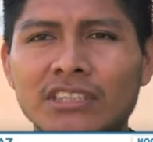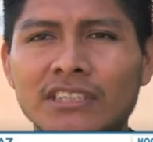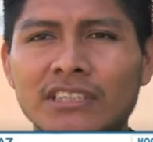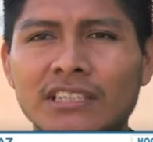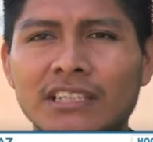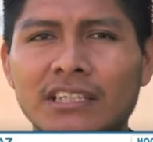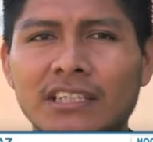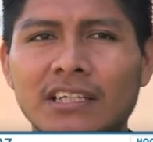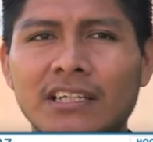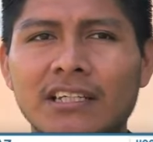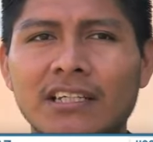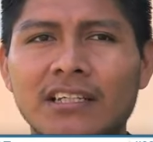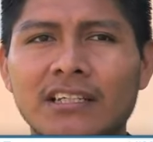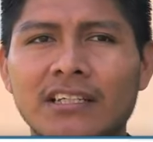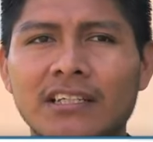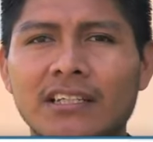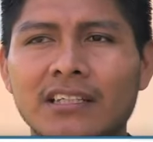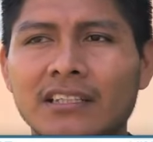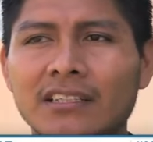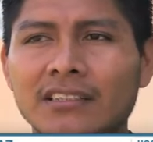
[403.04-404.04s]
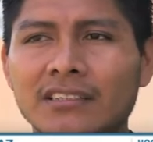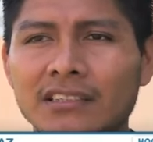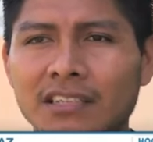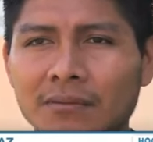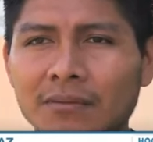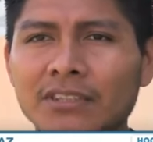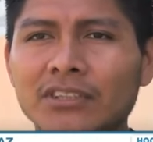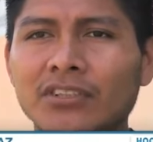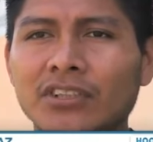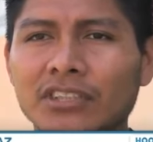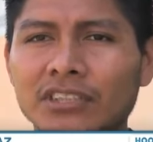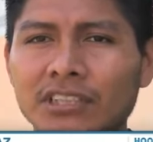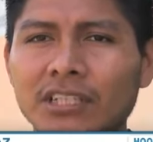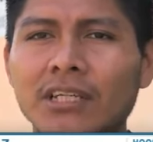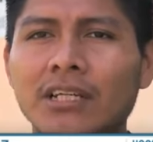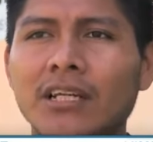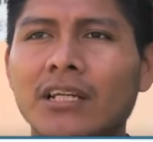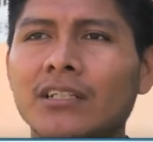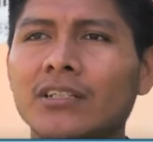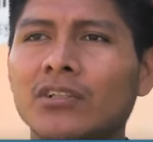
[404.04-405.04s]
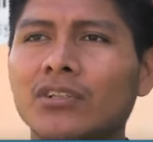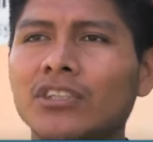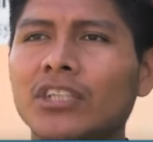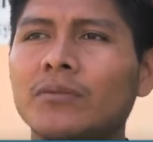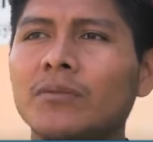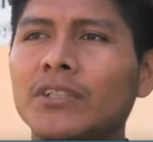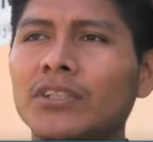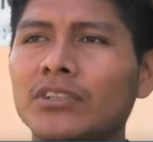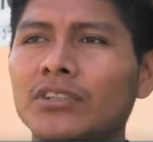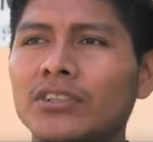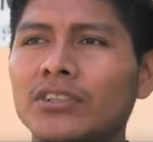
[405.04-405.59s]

we've been in service for 24 hours.